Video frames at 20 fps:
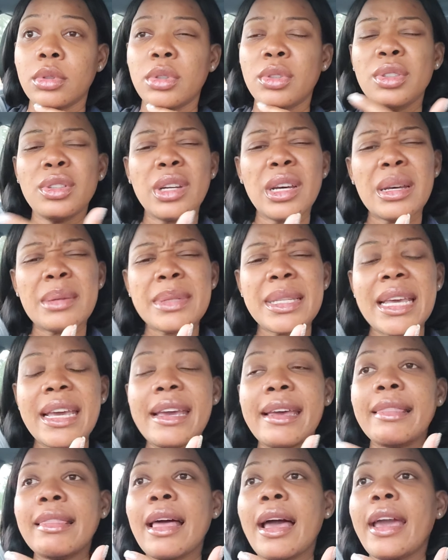you know what i'm
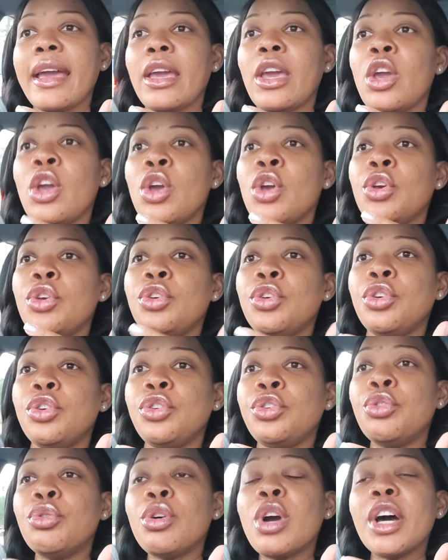saying like
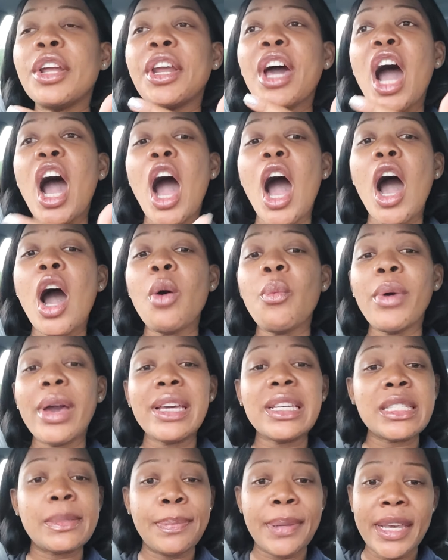you gonna
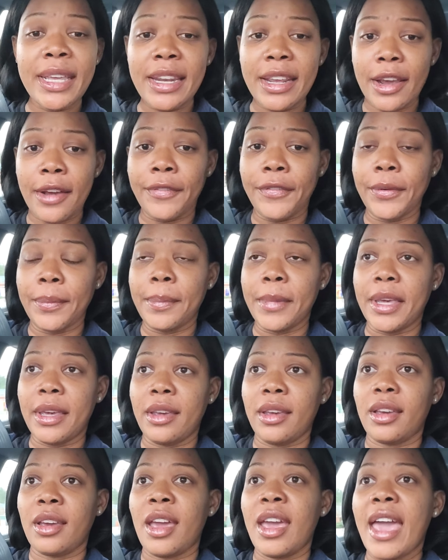always be there for me